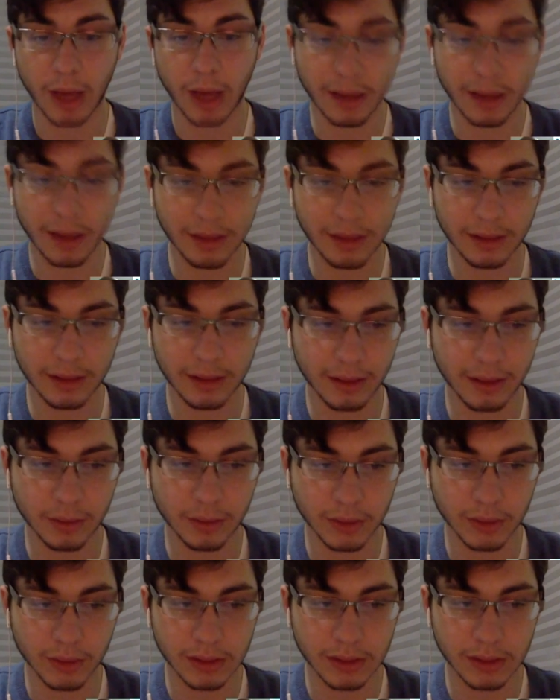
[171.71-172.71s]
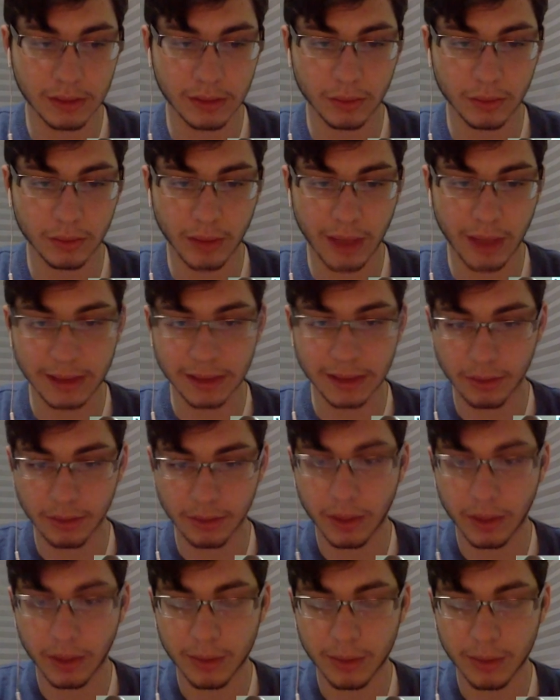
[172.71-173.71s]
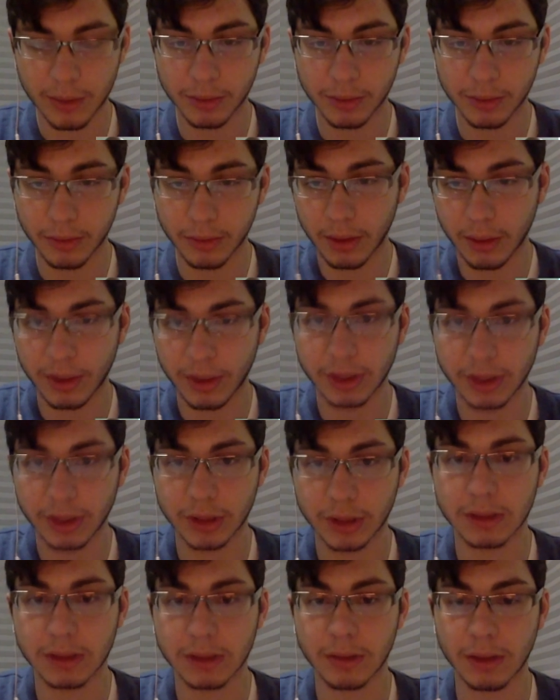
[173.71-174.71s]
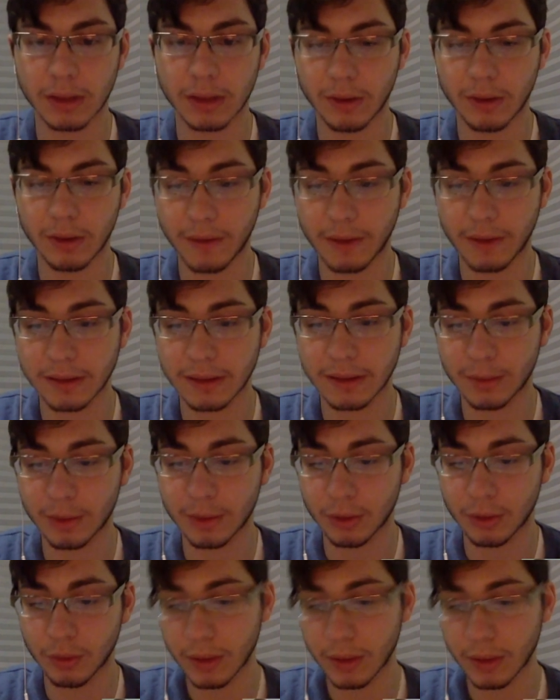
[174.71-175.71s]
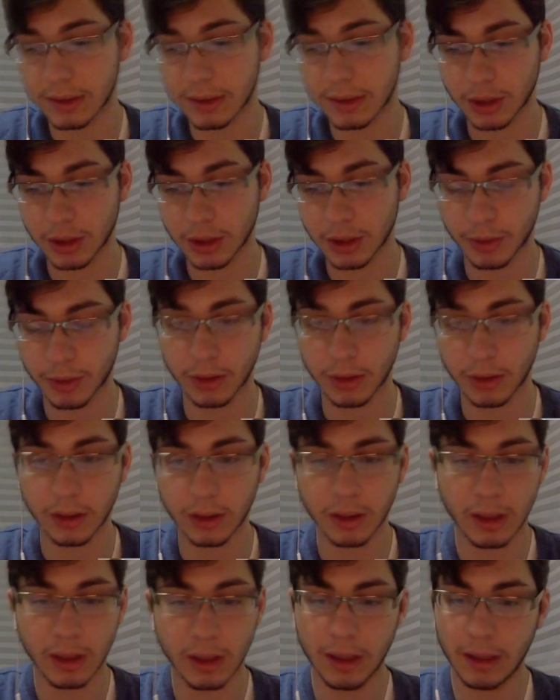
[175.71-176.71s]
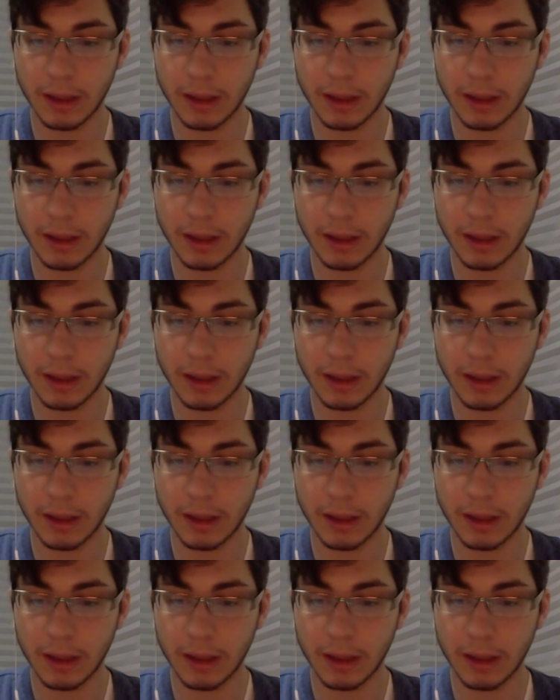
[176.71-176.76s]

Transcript: I think that you need to ask the right people the right questions, right? So I found someone who was an entrepreneur.